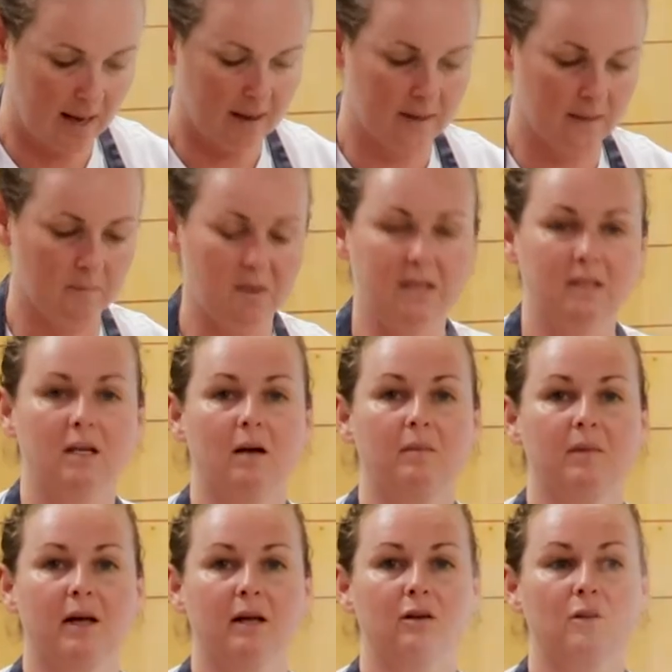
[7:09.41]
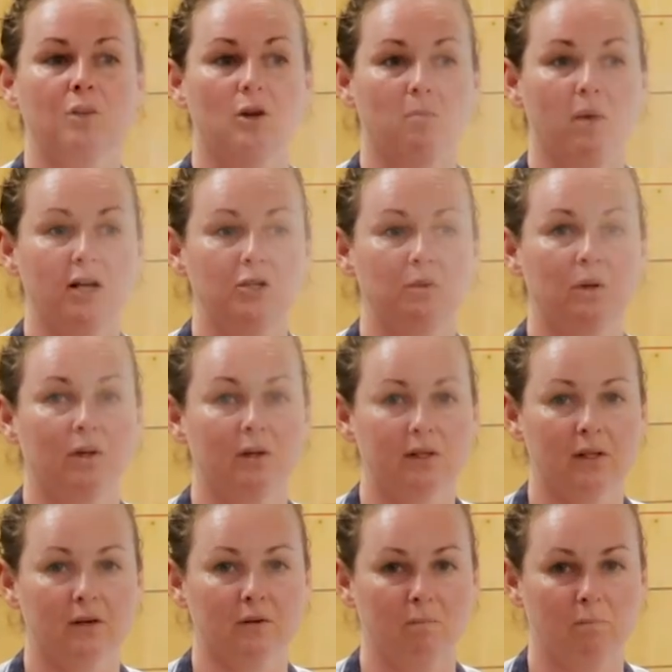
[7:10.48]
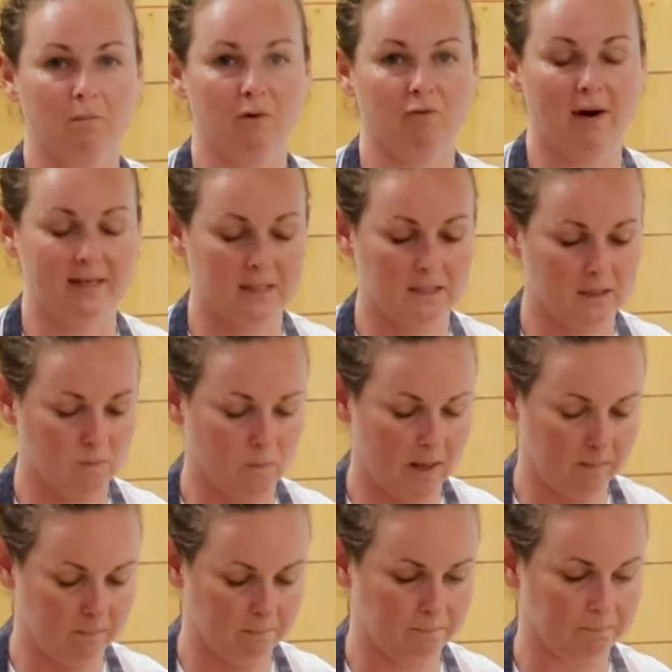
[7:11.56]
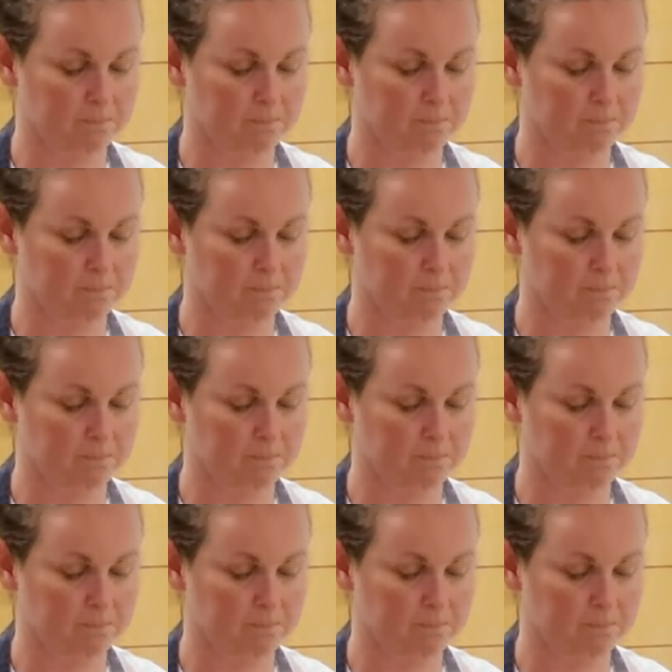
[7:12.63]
And in the meantime then your mash will also be ready as well.